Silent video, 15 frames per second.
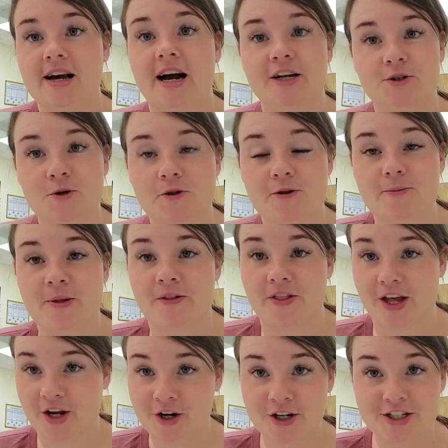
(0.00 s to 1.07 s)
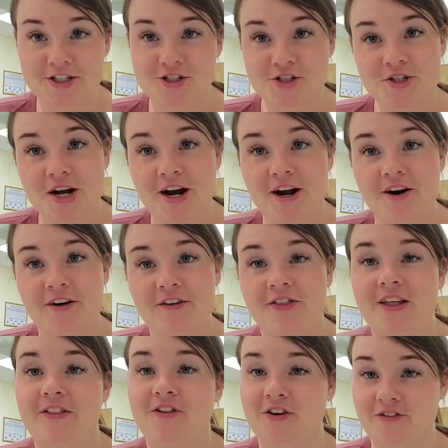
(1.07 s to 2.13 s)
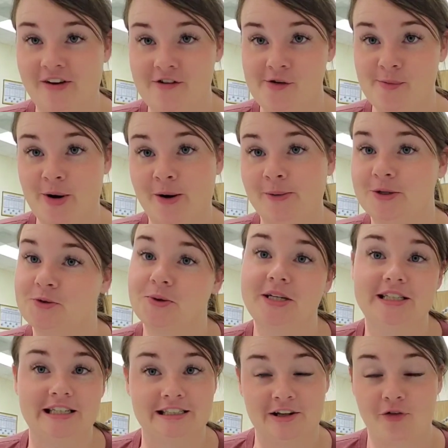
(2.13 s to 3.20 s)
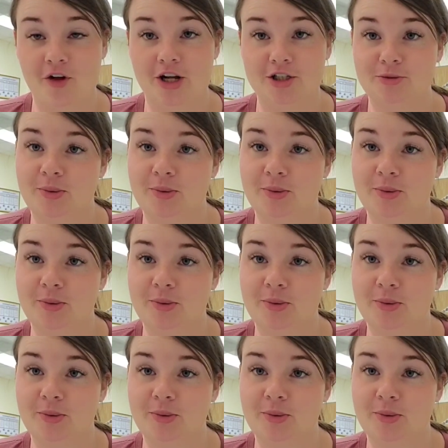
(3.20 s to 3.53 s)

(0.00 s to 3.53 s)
I told them that they couldn't share that their favorite part was recess and lunch,